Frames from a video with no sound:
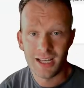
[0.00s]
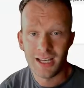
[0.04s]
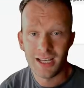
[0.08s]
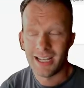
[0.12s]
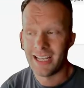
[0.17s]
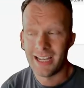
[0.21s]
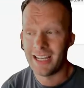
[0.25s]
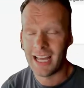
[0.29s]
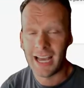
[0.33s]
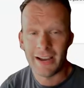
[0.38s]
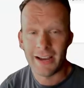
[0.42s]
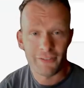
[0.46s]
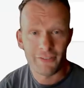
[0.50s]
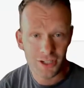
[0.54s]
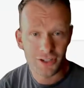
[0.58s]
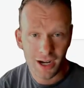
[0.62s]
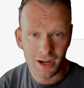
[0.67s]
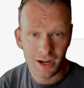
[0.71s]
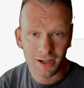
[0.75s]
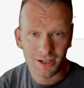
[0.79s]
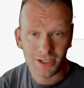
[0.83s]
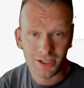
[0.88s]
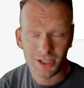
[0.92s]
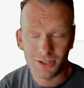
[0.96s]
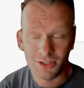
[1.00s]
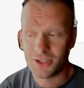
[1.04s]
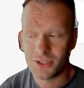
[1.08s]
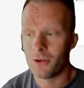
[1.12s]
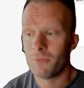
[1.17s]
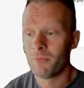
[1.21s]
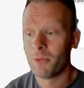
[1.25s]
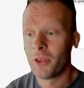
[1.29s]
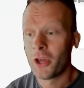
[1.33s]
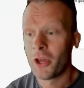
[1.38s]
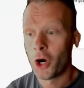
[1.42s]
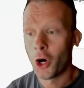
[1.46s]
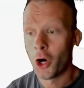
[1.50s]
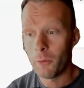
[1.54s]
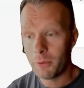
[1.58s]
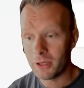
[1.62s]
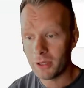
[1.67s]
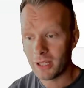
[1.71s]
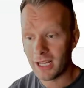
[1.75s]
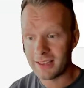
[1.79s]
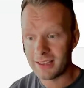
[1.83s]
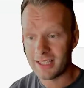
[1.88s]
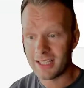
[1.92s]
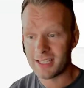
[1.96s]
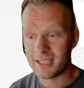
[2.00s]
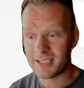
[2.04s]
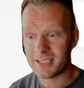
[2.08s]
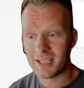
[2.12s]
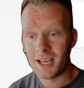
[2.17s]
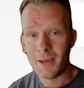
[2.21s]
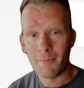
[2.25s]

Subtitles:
in ever talking to you. So hope you like this.